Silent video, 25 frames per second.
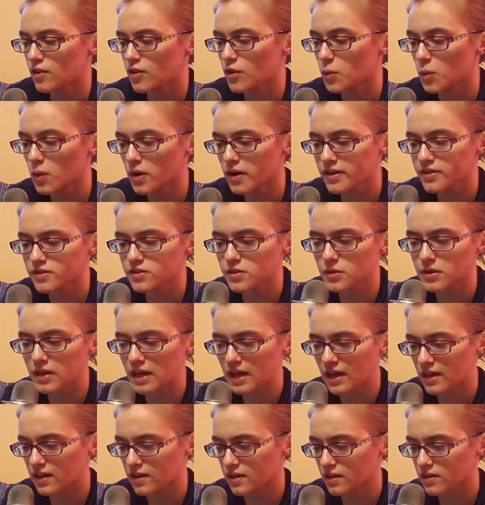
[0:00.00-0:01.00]
the work is
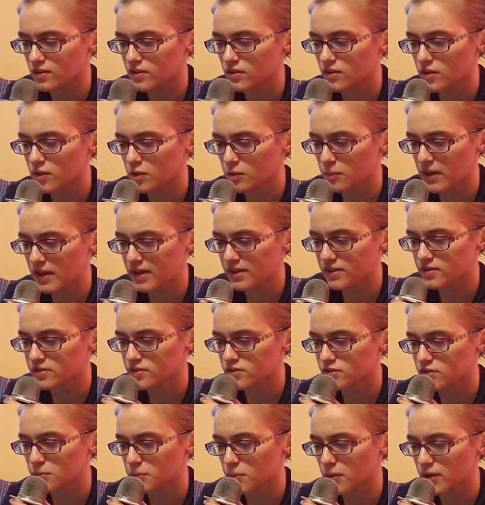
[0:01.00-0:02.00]
okay and the pay
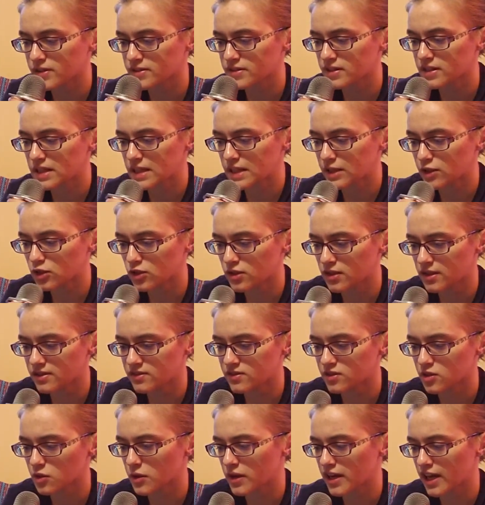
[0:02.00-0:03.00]
is surprisingly good
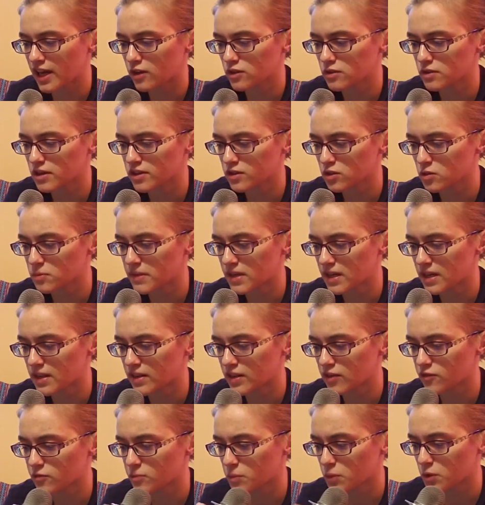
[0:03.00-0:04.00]
considering how little money
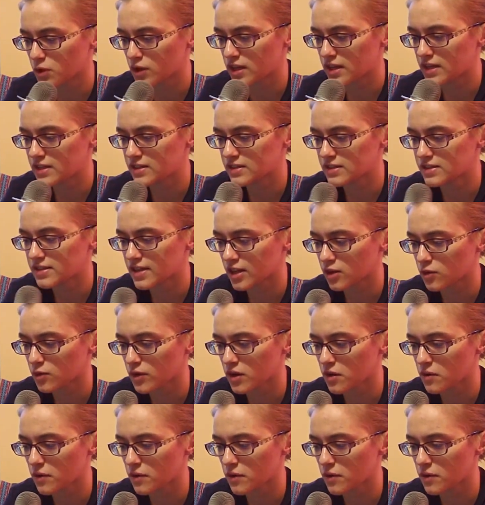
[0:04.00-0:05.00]
they've put in to
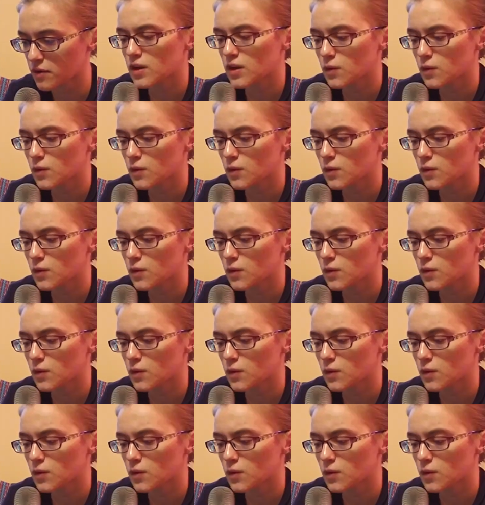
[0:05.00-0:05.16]
decorate around.